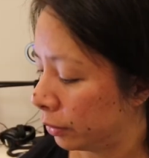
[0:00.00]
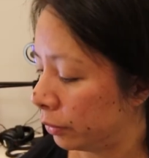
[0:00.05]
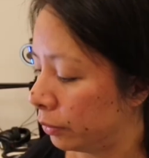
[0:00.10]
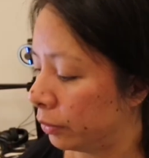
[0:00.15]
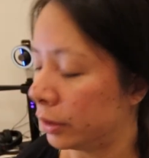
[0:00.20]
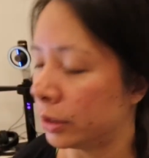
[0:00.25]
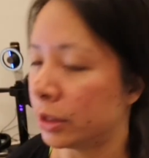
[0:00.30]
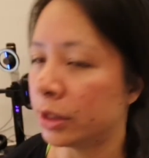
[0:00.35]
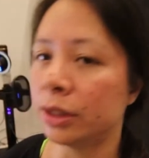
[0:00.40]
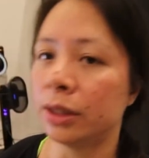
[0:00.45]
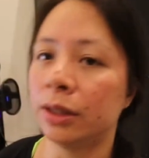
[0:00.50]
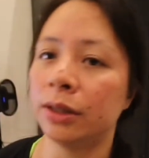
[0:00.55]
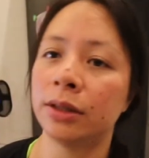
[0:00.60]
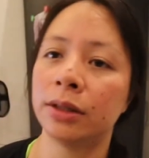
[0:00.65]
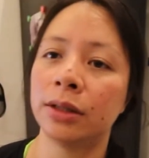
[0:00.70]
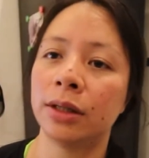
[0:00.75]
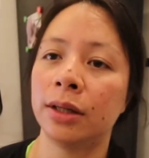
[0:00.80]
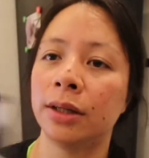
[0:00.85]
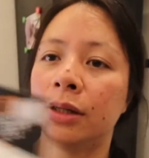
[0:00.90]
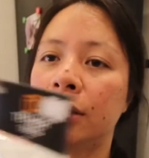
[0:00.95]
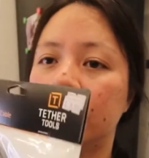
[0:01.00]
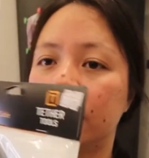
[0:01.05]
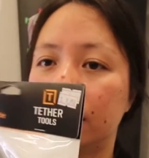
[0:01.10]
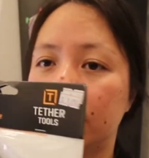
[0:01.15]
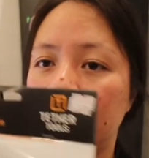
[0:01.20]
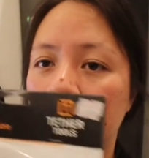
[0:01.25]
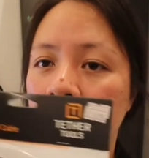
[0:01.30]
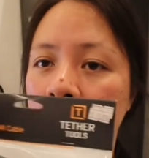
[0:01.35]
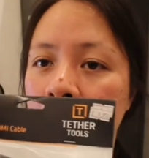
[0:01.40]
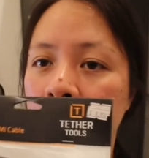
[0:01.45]
which is this
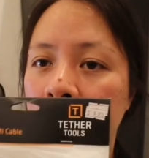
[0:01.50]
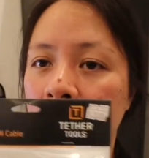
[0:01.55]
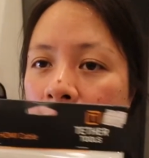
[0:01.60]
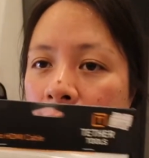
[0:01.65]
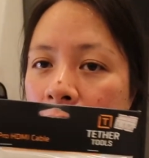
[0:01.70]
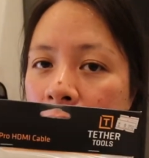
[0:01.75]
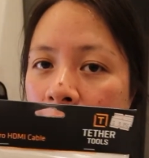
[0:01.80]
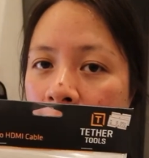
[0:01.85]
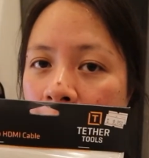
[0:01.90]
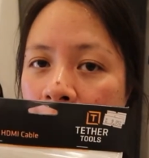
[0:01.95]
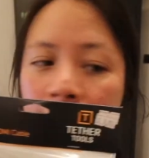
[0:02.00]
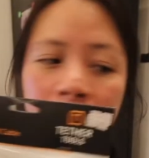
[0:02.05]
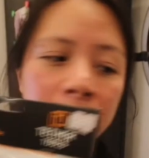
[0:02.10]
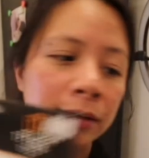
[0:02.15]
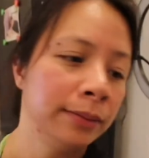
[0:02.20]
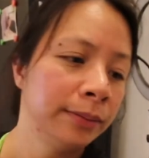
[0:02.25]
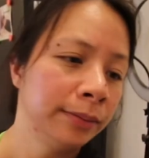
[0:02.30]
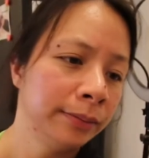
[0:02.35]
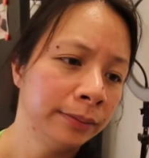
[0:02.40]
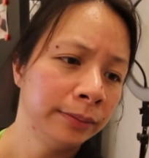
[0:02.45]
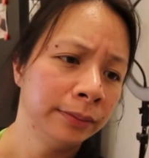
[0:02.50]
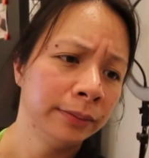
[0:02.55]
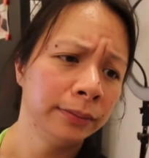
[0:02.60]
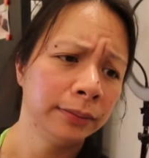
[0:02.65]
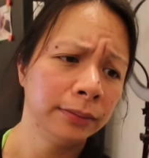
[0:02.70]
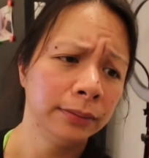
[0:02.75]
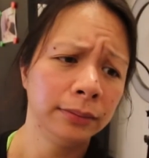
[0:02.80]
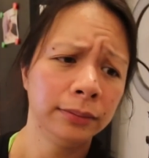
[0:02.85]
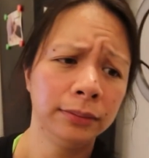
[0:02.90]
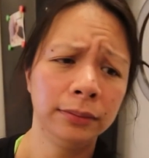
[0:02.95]
guy right here.
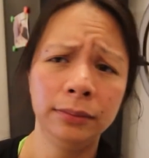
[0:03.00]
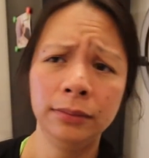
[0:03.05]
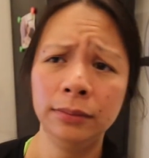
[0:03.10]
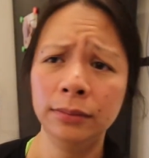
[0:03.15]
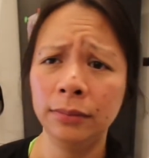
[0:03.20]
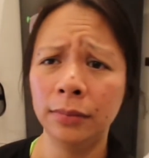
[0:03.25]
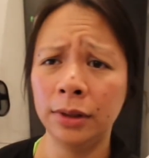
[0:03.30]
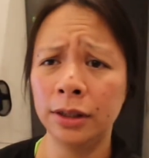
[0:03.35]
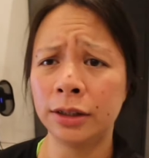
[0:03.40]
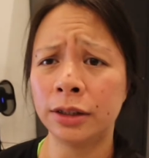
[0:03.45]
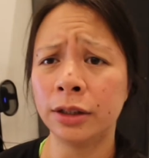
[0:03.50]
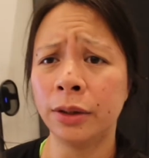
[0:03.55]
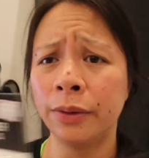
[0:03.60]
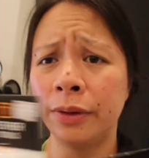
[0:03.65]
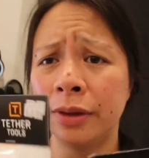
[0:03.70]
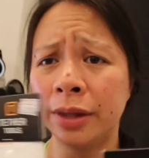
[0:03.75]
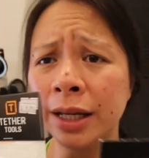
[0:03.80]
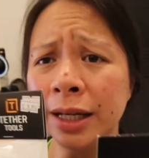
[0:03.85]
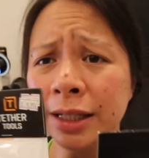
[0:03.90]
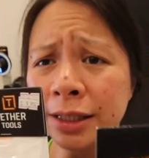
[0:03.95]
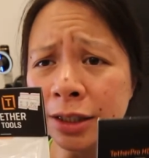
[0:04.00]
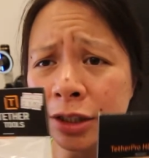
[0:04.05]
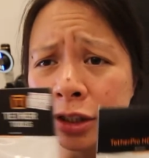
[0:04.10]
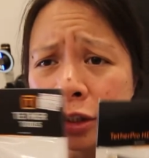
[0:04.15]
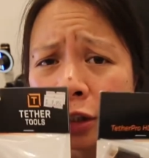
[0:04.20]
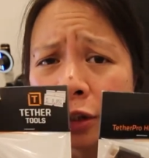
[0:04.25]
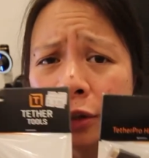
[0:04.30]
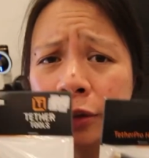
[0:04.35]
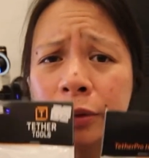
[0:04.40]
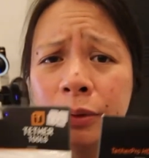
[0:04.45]
So these
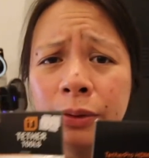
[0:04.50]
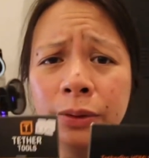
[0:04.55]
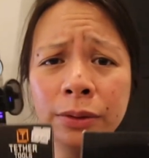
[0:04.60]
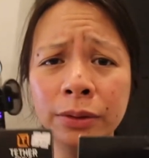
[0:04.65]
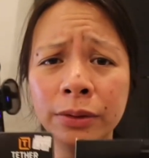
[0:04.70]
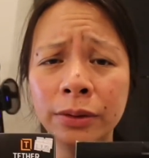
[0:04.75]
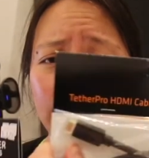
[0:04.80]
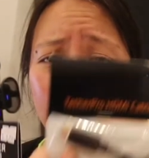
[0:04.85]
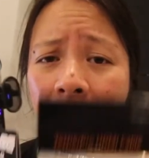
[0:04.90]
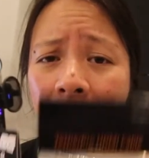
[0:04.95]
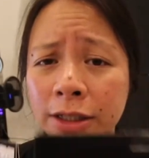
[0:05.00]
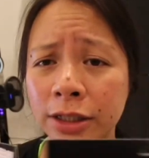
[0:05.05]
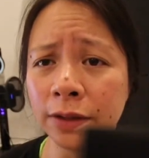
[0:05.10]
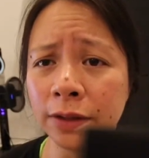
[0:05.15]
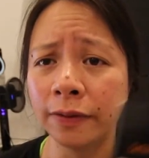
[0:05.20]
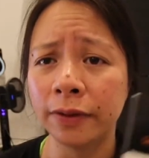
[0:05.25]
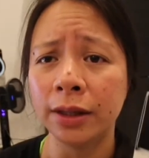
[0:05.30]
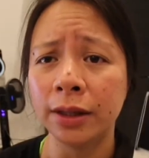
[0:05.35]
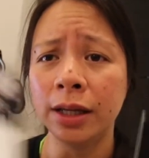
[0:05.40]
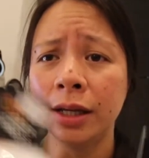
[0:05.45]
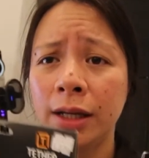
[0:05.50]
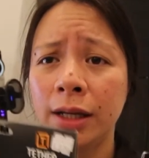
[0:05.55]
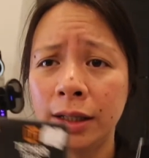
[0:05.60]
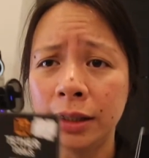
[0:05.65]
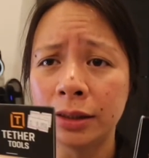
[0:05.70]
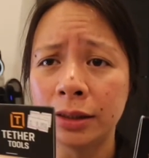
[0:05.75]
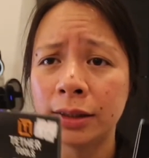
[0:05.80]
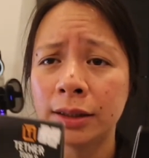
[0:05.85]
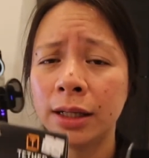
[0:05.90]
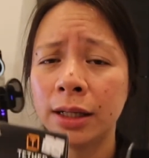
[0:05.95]
two, each of
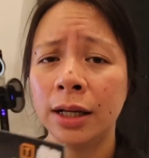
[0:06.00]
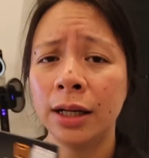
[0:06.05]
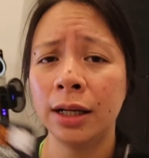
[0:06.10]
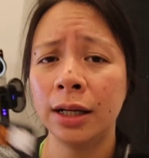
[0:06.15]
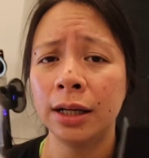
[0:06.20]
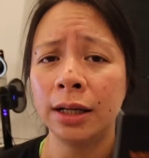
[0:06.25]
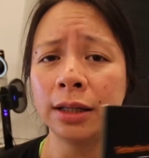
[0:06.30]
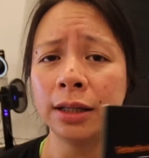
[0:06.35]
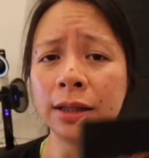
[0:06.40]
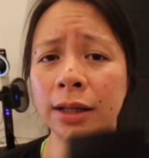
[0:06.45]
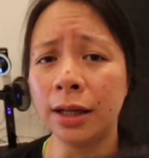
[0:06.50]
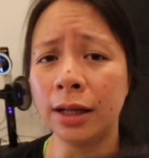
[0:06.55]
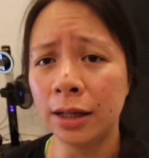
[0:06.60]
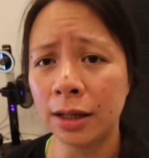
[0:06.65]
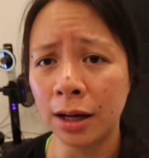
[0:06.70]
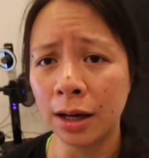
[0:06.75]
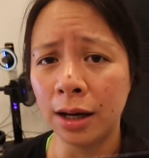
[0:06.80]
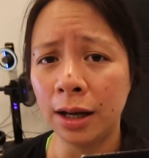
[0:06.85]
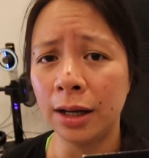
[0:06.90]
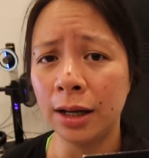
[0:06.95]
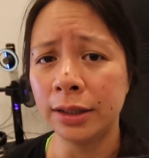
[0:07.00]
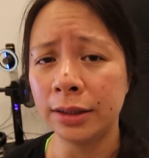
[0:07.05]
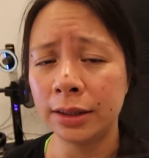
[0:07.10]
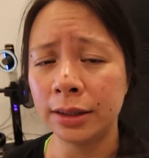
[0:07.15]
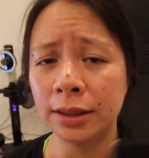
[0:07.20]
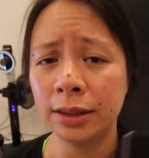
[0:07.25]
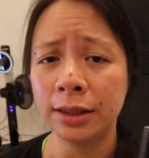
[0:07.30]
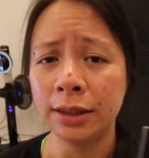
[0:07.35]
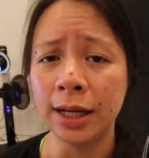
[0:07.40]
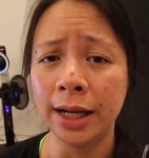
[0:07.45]
these, they
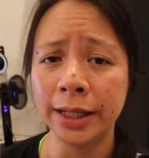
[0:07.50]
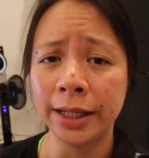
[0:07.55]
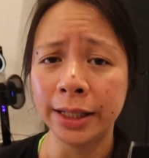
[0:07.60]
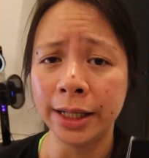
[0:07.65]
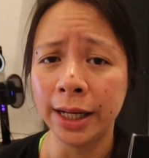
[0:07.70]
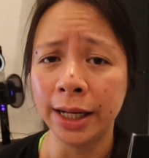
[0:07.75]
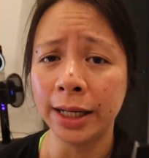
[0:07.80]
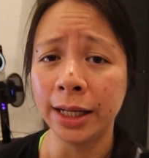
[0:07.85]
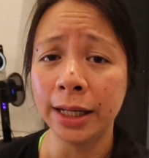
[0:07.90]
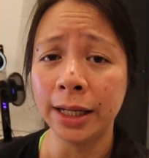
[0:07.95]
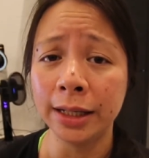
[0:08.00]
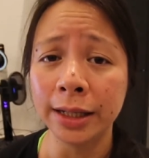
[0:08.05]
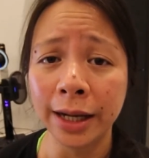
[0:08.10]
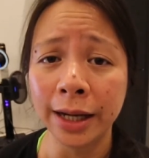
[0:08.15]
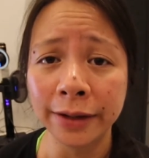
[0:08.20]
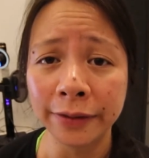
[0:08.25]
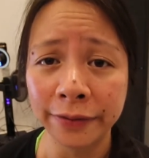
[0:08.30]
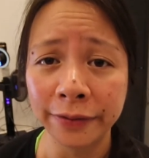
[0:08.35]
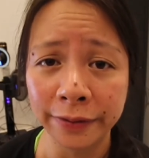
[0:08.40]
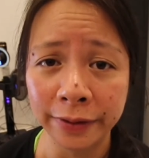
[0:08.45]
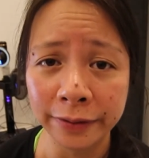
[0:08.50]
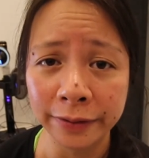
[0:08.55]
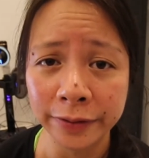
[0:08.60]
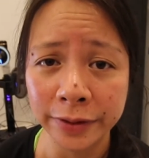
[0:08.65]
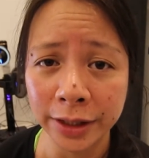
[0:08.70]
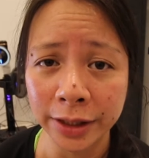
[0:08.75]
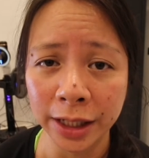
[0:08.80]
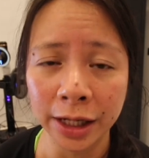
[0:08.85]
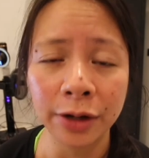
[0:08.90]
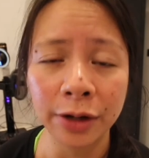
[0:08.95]
cost 9 KD
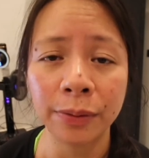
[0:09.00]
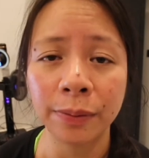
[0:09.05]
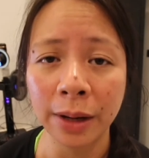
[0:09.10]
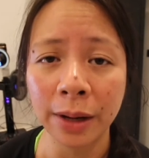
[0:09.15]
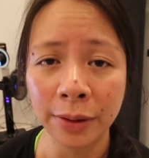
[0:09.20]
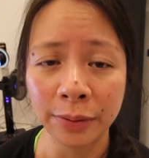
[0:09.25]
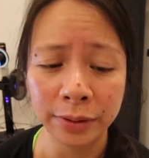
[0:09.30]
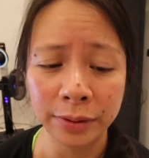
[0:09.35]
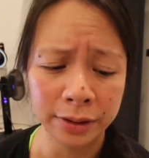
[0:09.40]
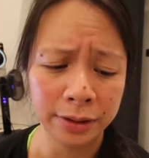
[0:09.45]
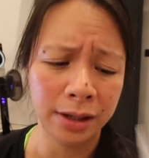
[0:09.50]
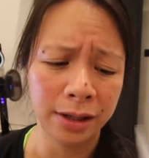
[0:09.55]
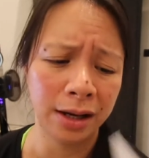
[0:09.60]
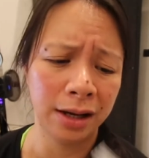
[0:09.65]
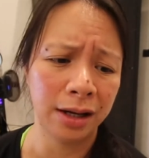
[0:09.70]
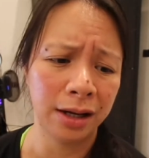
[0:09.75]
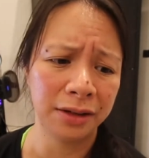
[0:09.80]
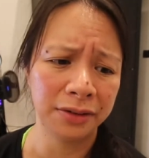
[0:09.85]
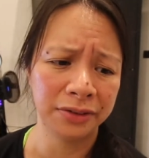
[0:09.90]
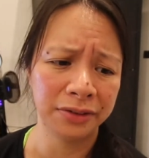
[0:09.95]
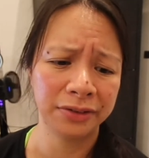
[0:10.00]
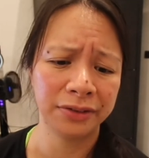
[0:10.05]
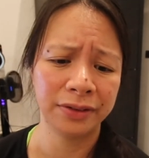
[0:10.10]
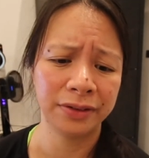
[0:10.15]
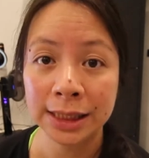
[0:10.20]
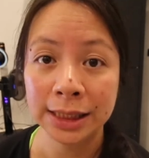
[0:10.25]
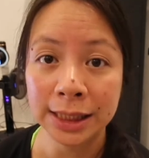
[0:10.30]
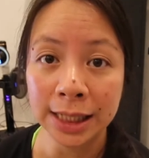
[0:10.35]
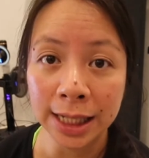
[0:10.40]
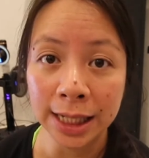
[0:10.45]
950, rounded
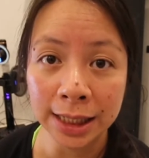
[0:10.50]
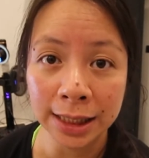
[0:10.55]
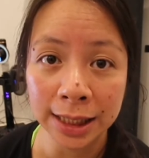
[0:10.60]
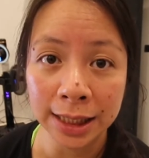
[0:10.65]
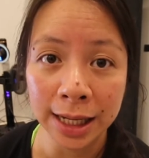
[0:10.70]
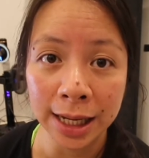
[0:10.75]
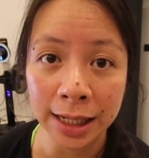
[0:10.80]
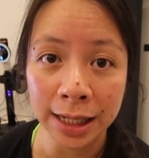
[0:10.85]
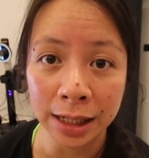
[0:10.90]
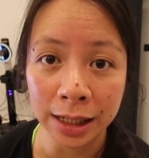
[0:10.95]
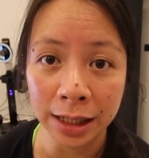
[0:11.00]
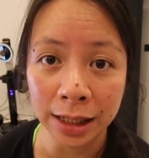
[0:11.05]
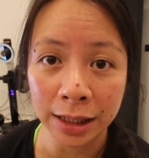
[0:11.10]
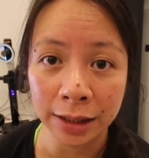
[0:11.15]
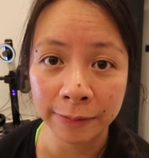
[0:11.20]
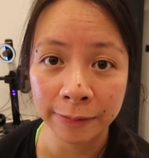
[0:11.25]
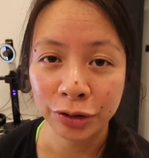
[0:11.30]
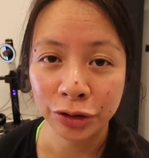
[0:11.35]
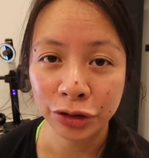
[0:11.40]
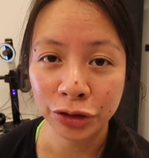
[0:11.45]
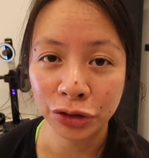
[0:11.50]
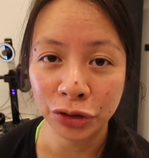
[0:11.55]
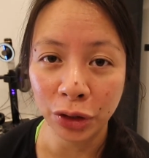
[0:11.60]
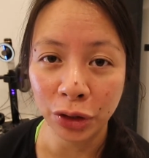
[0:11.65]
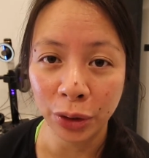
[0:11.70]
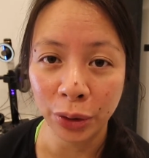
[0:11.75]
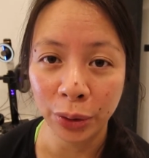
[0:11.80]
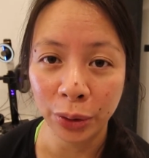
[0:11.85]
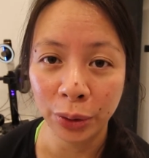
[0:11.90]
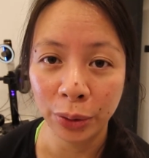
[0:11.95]
off 10 KD.
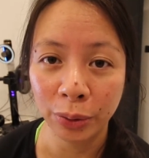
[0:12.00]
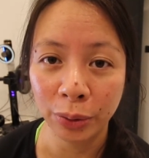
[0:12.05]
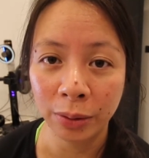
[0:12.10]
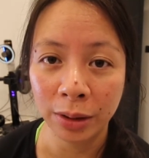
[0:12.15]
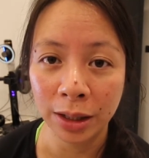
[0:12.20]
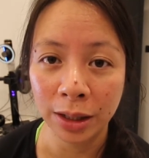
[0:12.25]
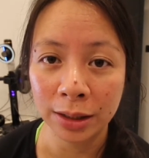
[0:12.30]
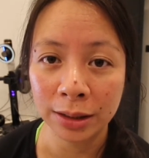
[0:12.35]
So